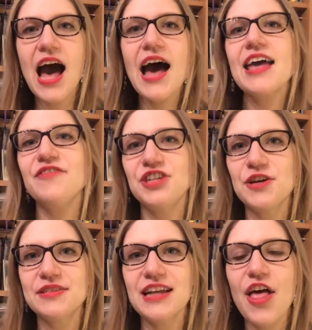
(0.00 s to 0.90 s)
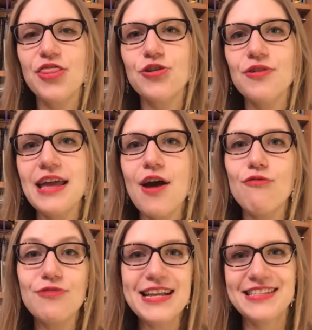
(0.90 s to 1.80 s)
I have chosen 3
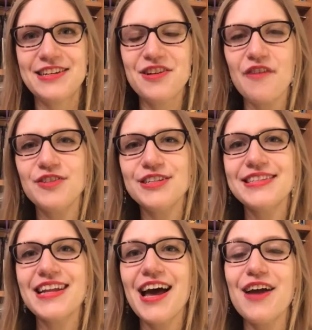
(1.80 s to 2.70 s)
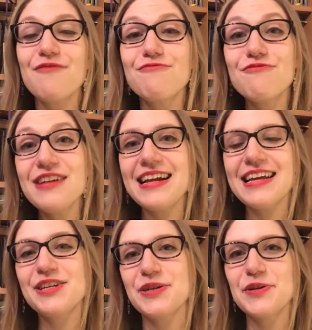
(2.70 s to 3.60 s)
recent novels that I
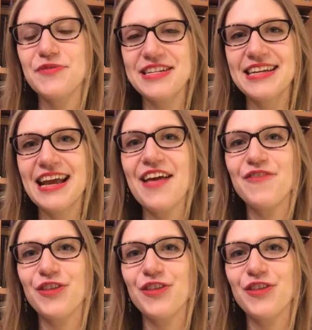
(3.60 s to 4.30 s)
really enjoyed reading